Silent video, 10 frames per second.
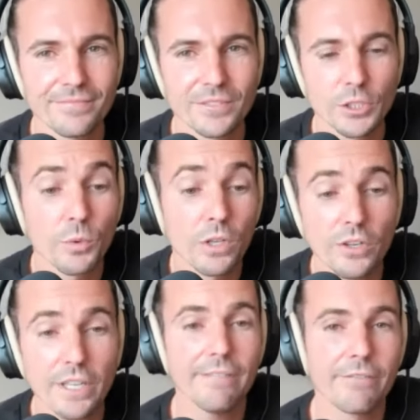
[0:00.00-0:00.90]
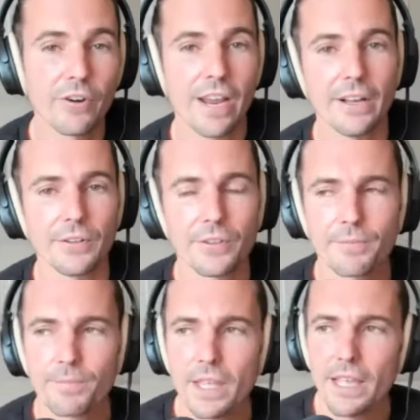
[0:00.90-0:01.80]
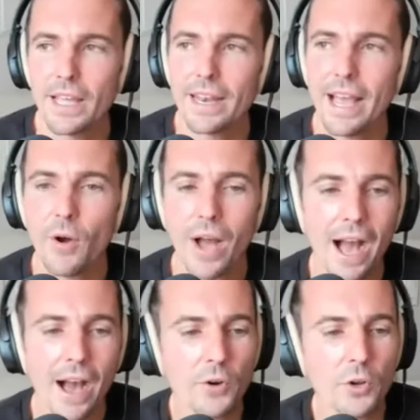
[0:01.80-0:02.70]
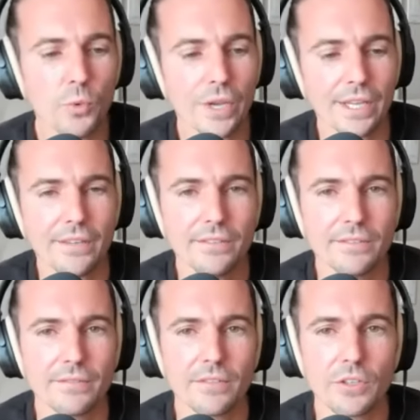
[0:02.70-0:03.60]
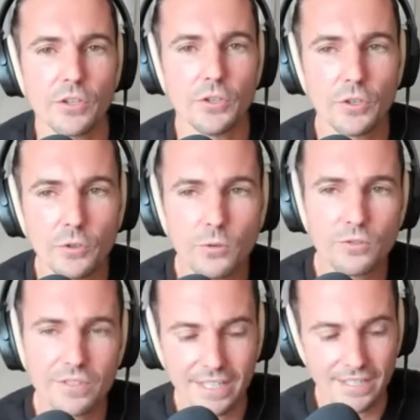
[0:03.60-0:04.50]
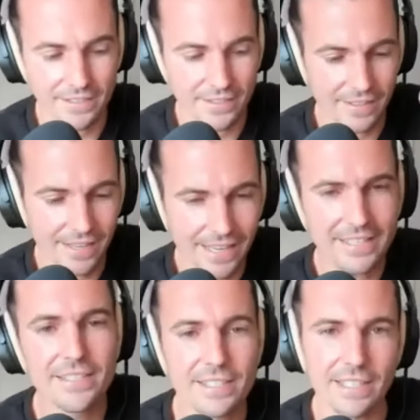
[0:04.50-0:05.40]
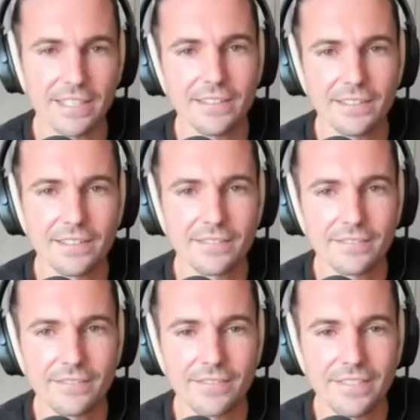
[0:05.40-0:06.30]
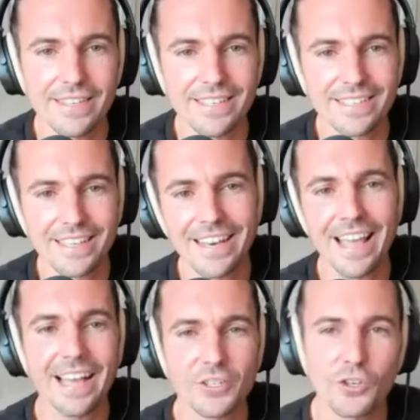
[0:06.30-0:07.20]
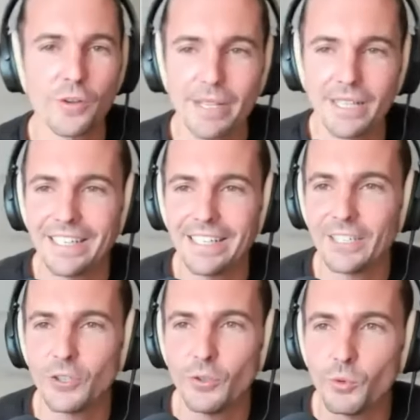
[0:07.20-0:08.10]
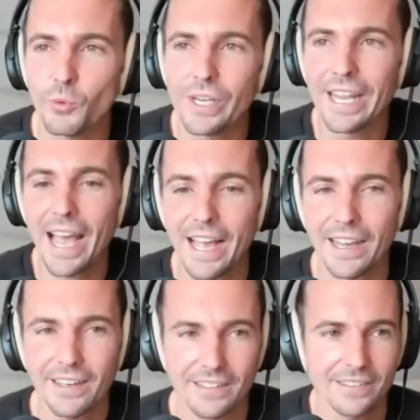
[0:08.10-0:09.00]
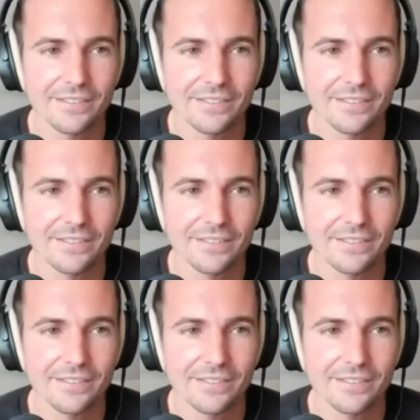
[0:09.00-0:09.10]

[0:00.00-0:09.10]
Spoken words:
So we're looking for health. Now, how do we use this instinct, this natural ability to react,